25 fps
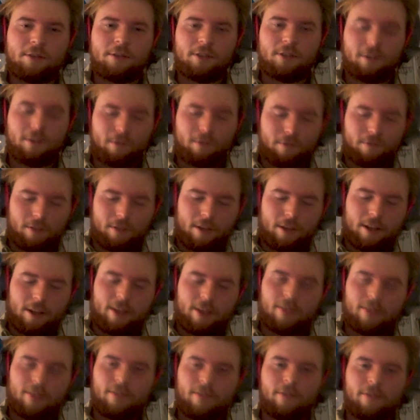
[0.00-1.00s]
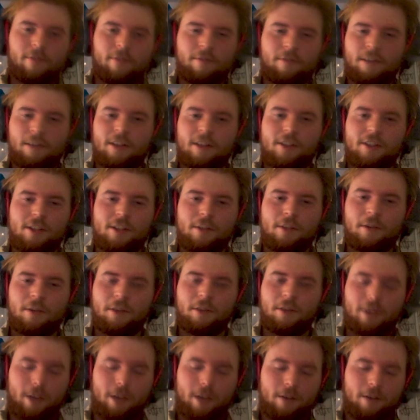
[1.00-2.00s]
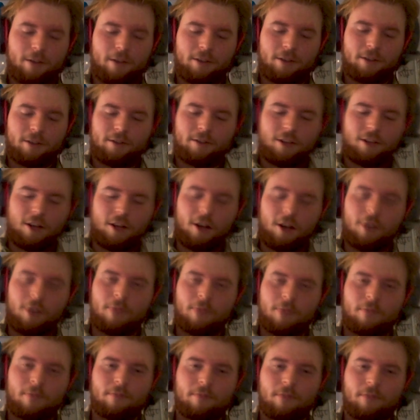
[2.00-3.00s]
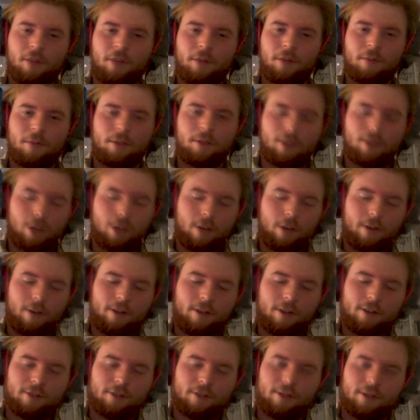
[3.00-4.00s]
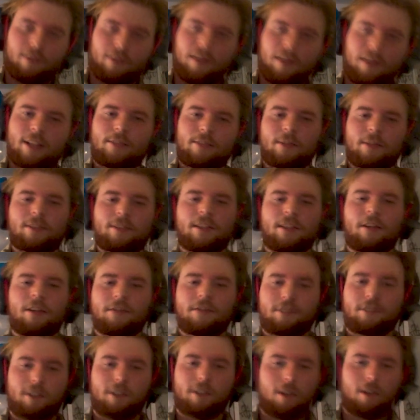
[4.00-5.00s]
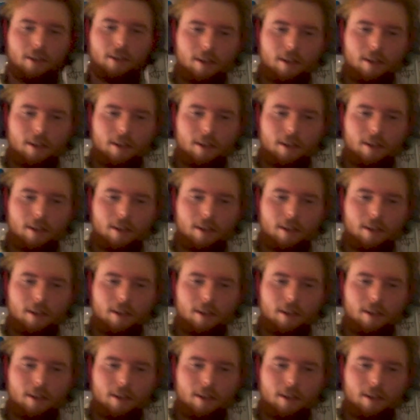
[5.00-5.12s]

So if I'm feeling shit one day, I'll just, you know, open my diary and just read that to myself. So,